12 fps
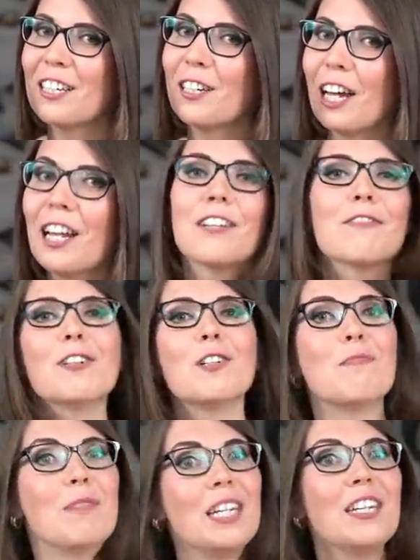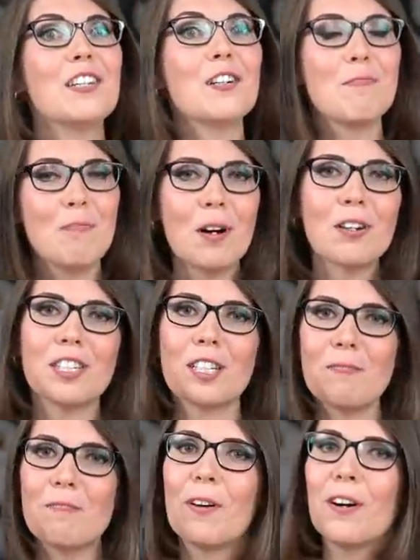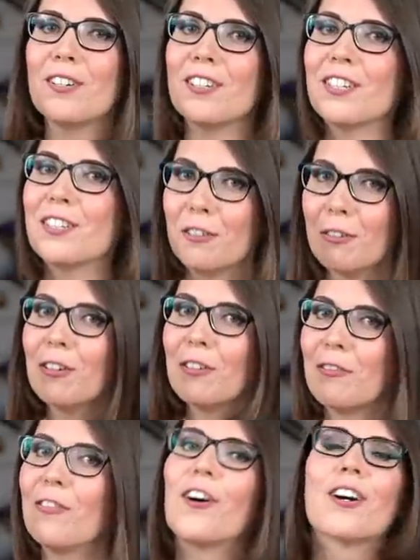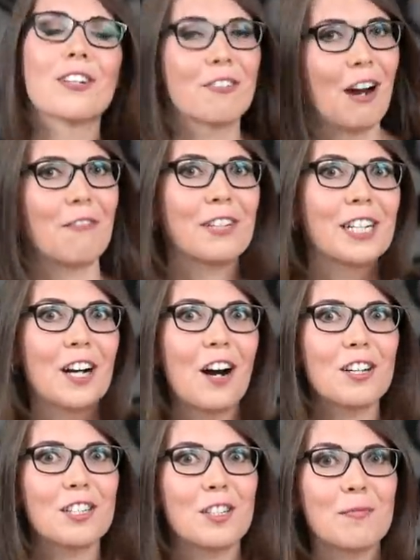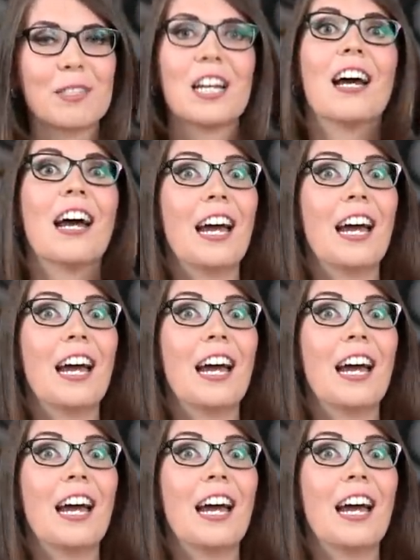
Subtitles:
and it will be your most important tool for crafting costumes.